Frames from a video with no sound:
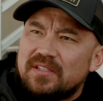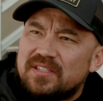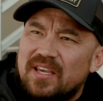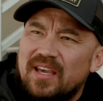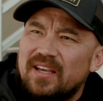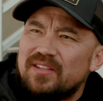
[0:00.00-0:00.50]

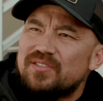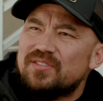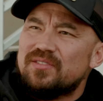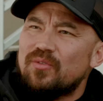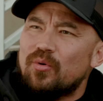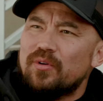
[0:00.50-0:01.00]

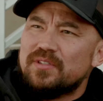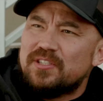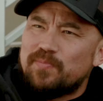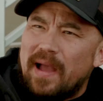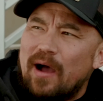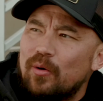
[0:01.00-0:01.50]
kids or his
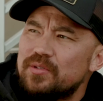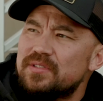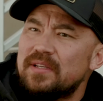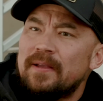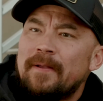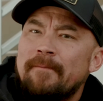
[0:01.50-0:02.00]

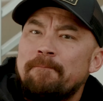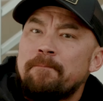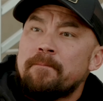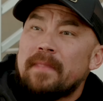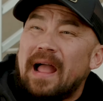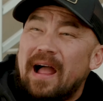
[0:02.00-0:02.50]
spouse.
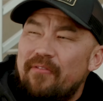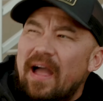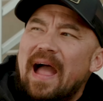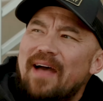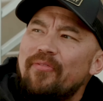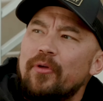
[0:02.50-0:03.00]
I've
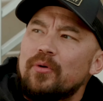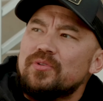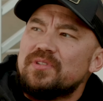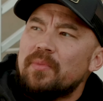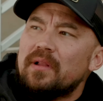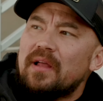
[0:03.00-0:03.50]
had
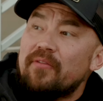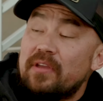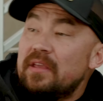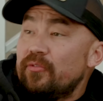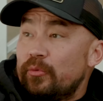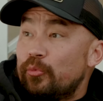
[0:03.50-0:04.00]
those in my life,
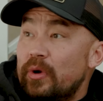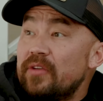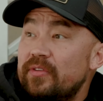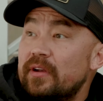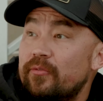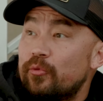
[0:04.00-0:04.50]

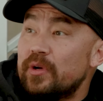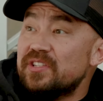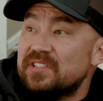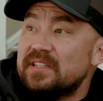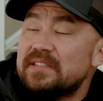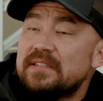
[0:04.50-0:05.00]
even of
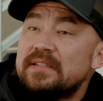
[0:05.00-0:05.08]
recent.